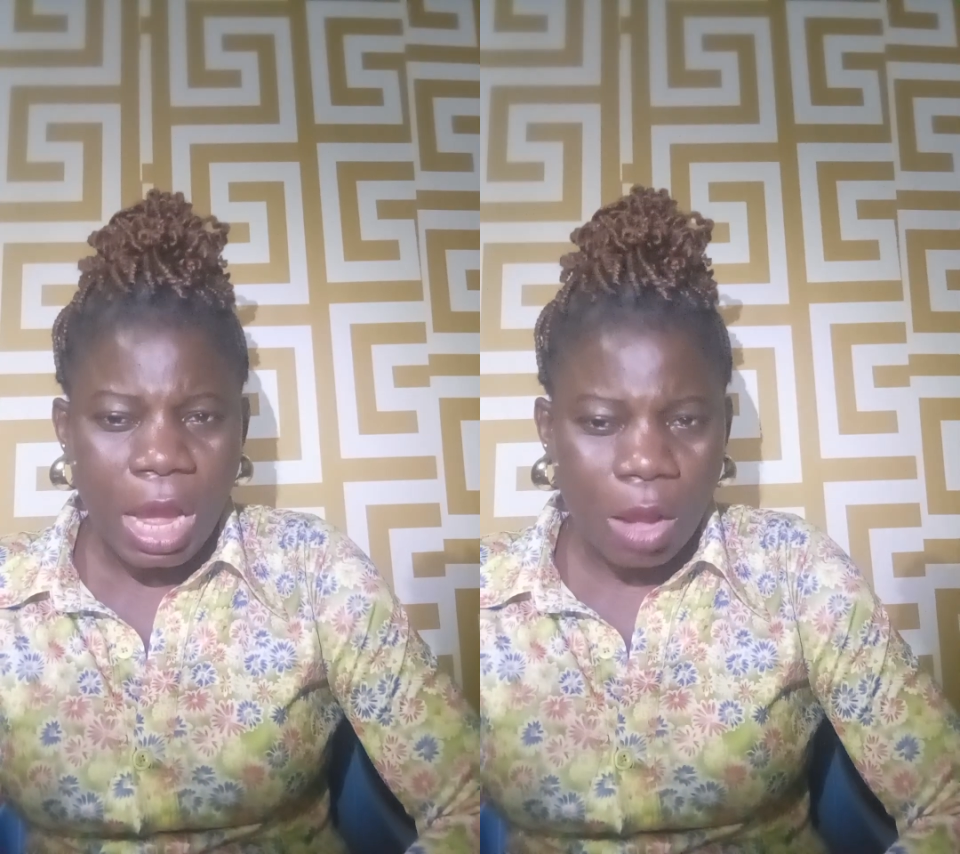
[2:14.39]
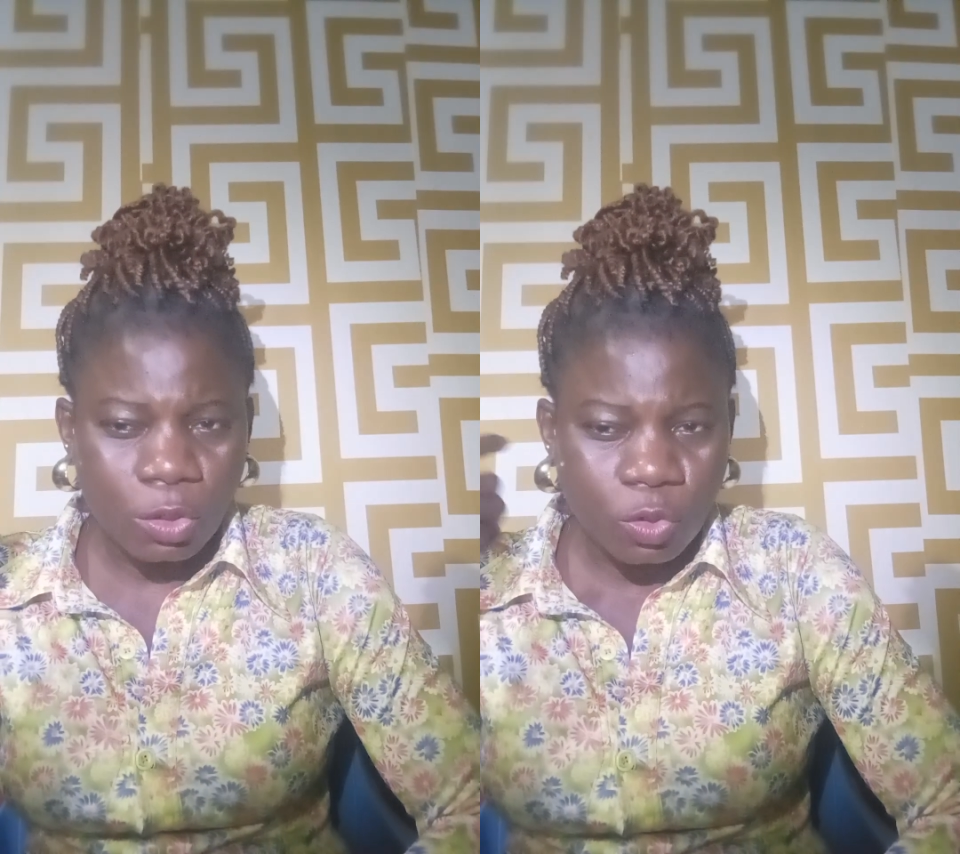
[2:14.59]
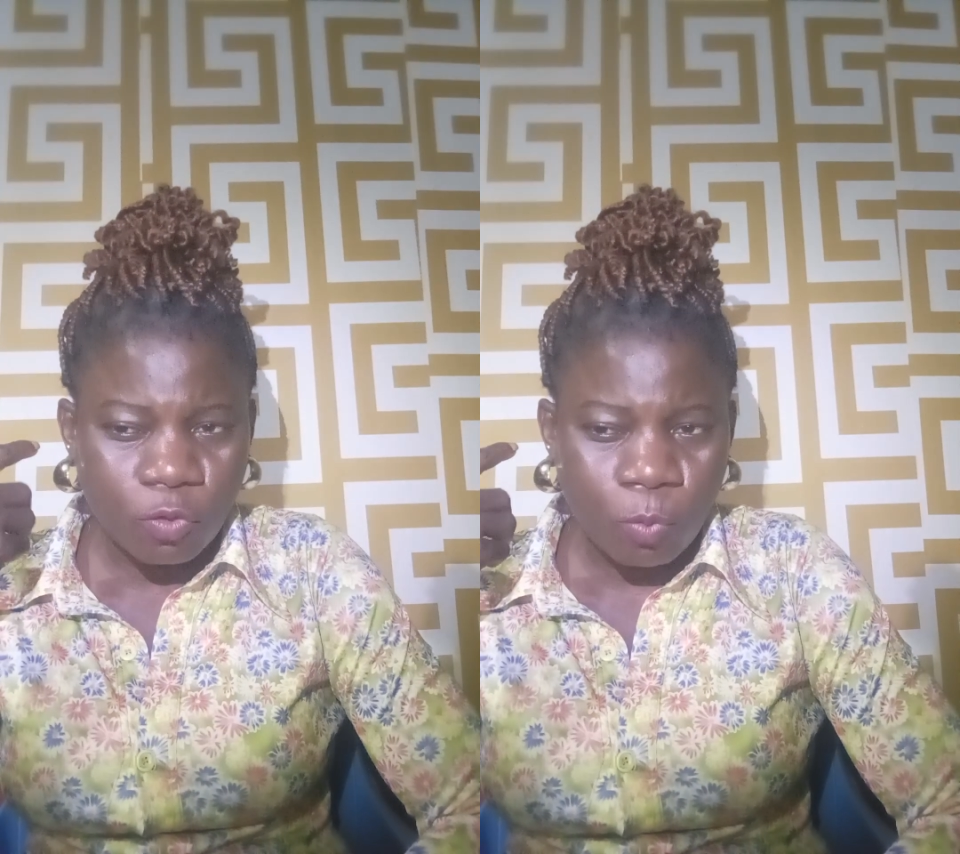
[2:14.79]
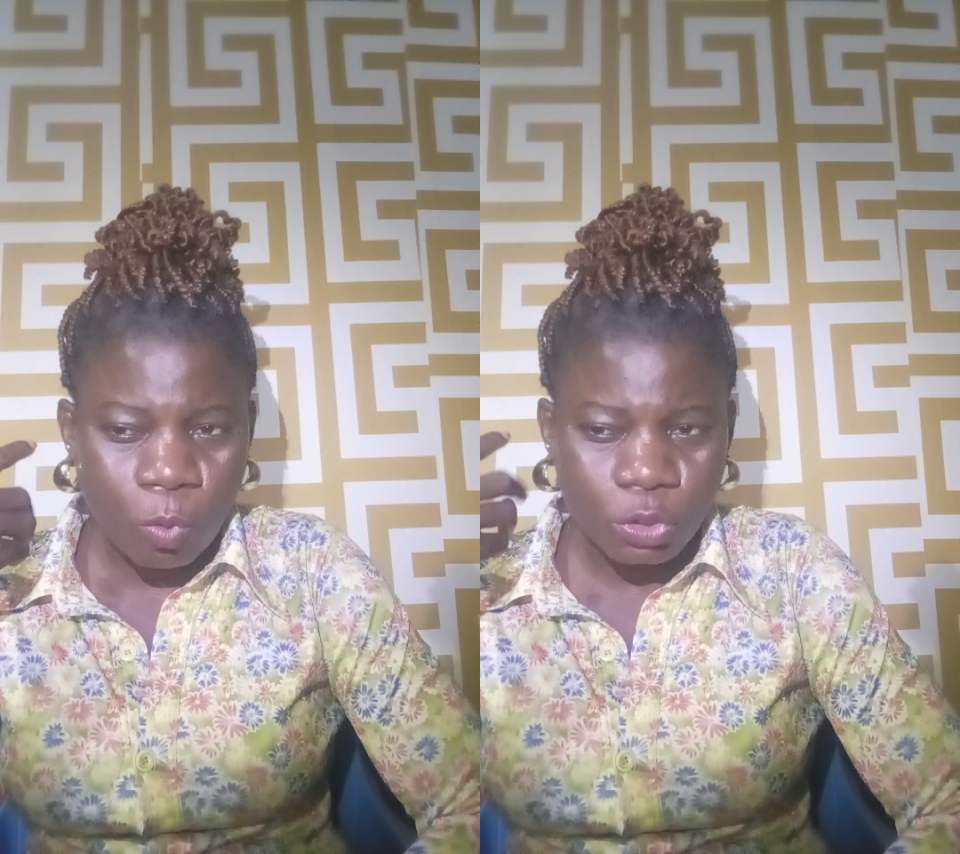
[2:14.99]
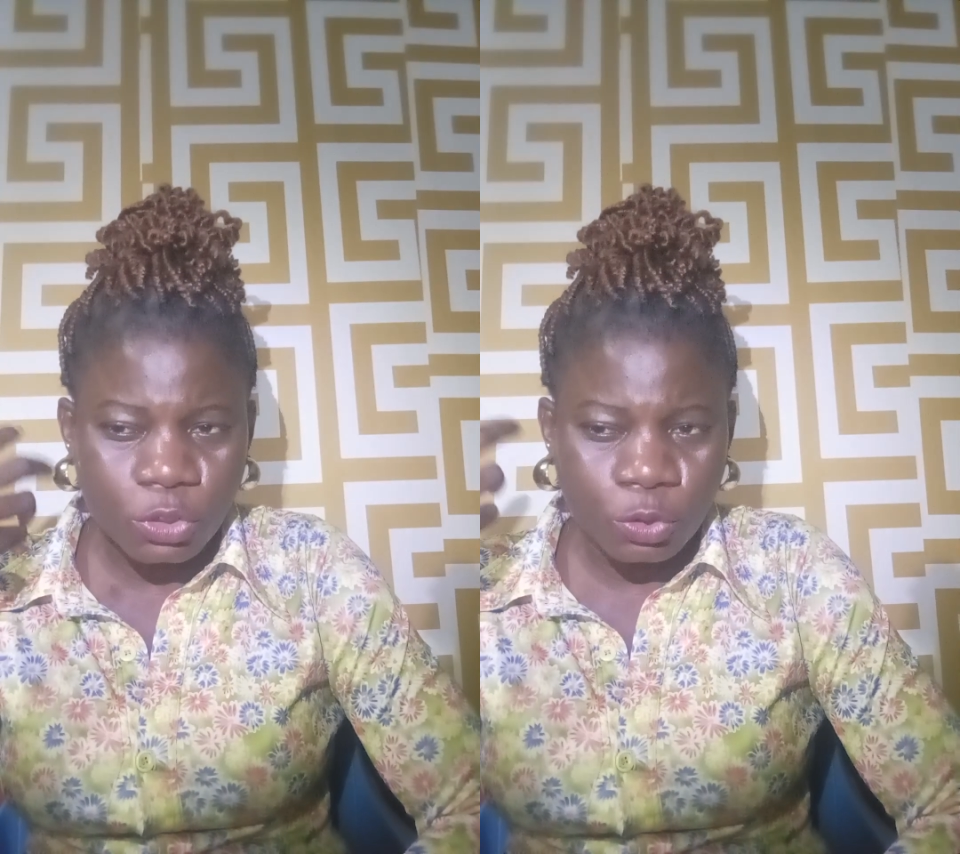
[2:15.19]
out of
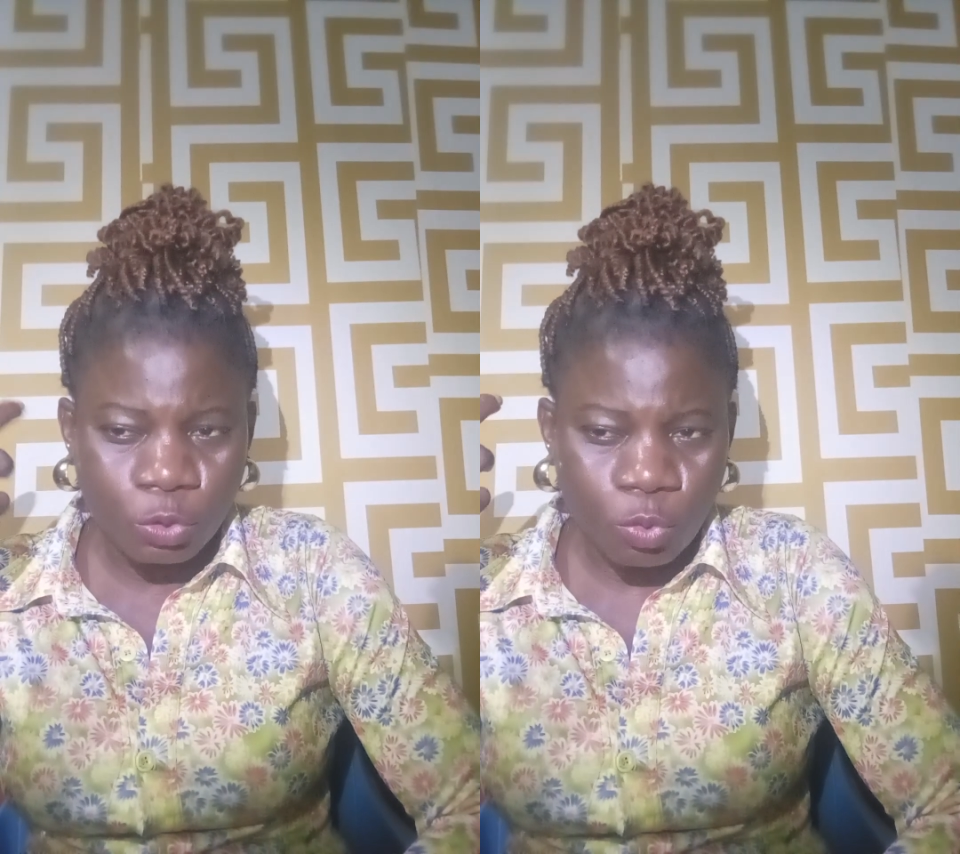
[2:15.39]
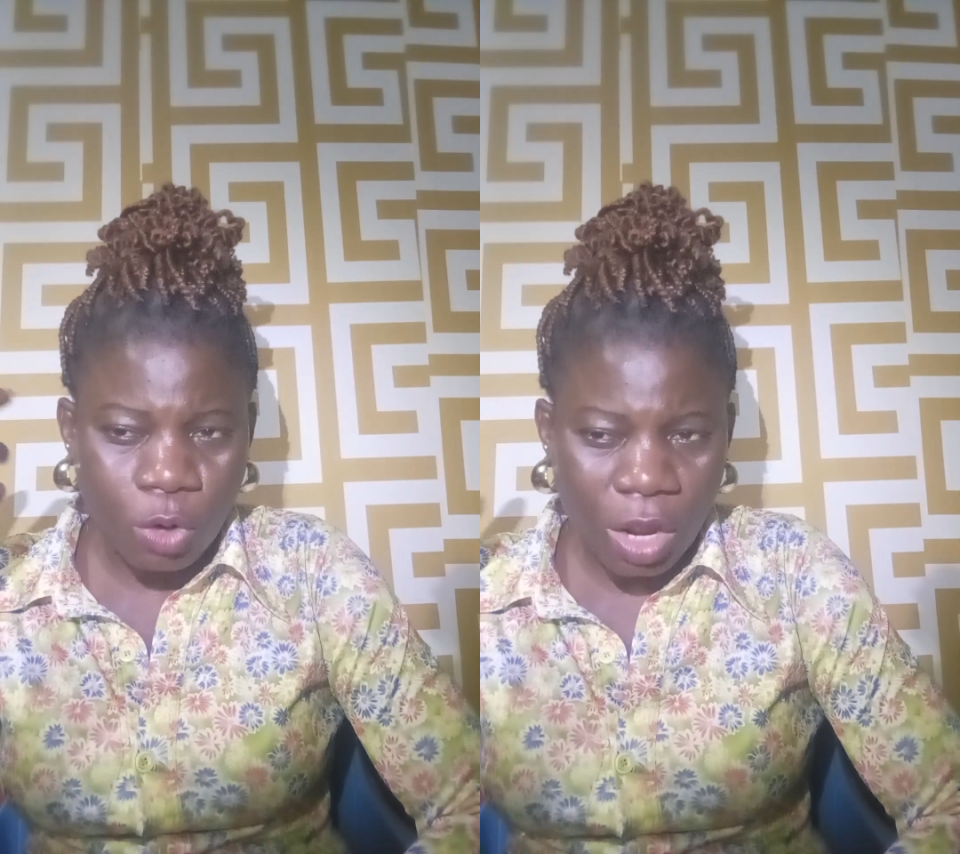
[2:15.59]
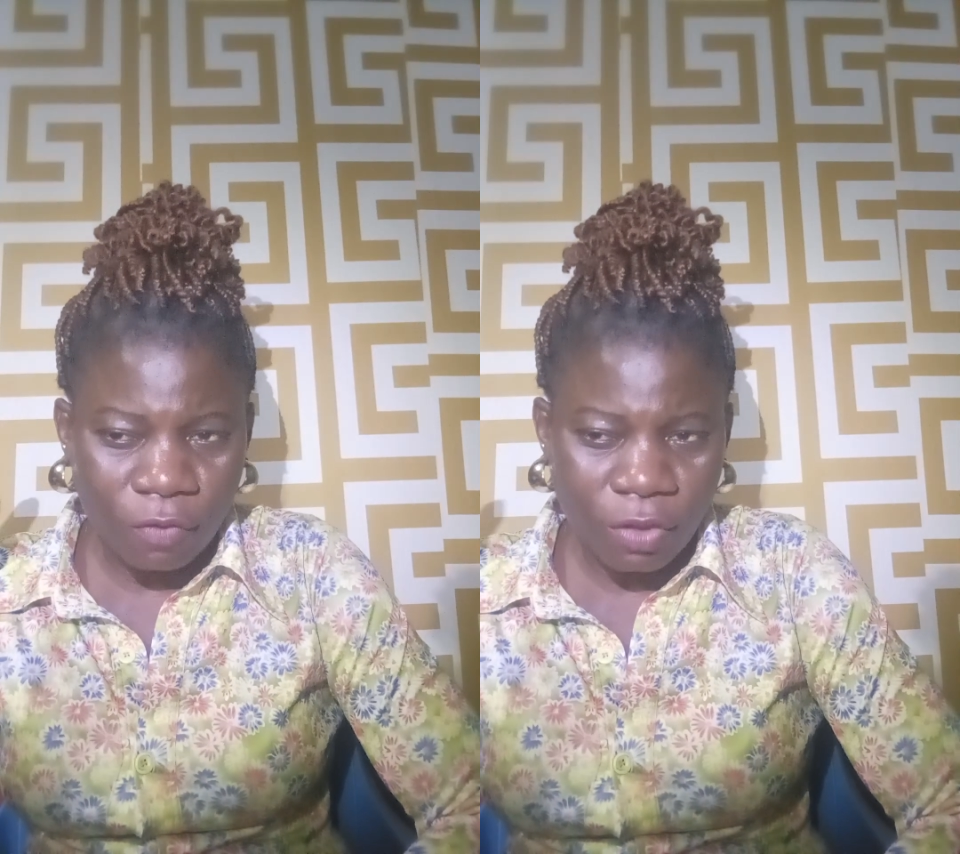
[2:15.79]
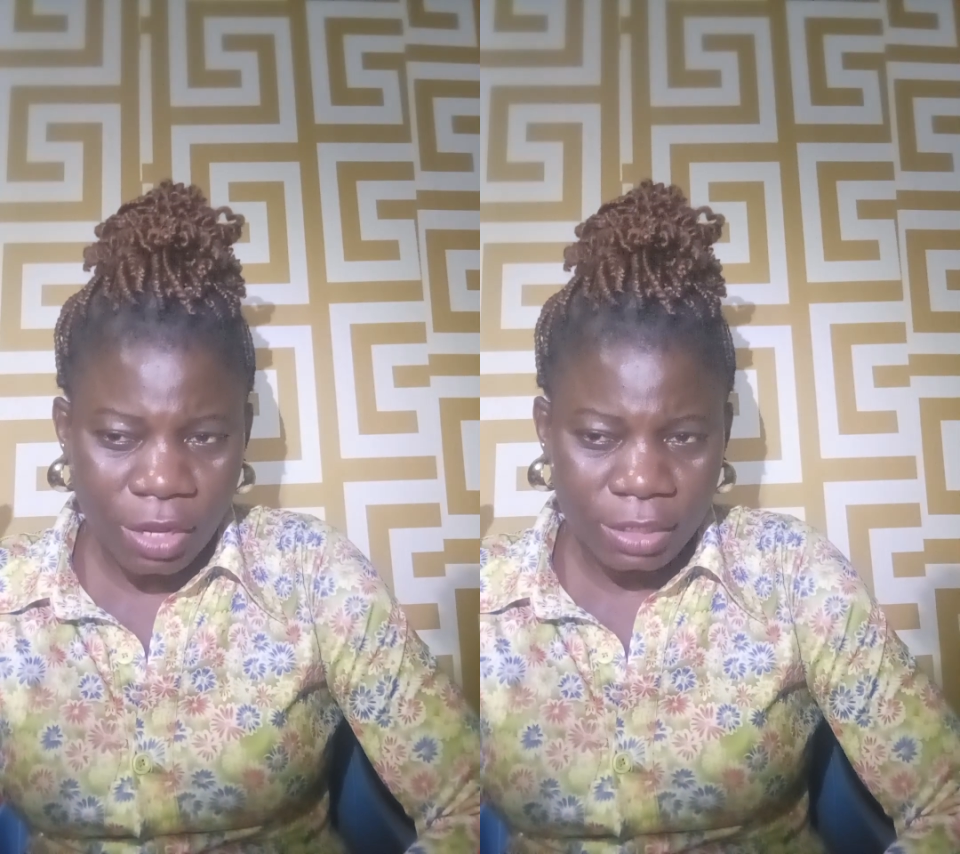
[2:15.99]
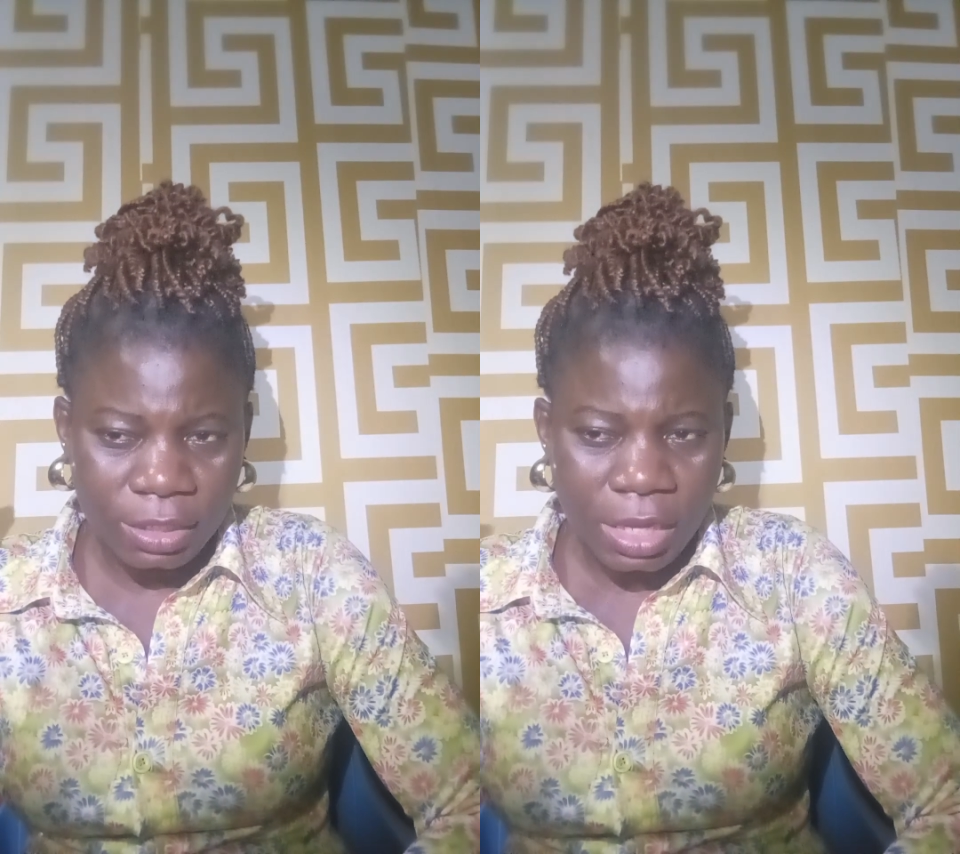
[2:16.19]
what you have
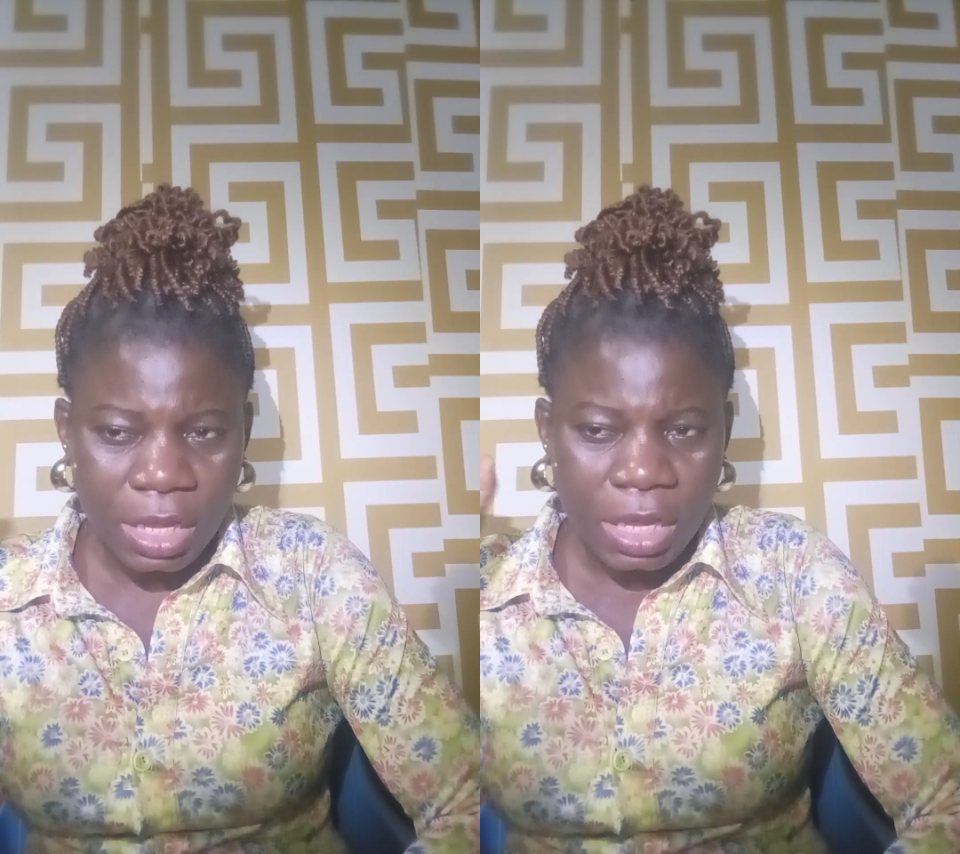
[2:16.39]
heard.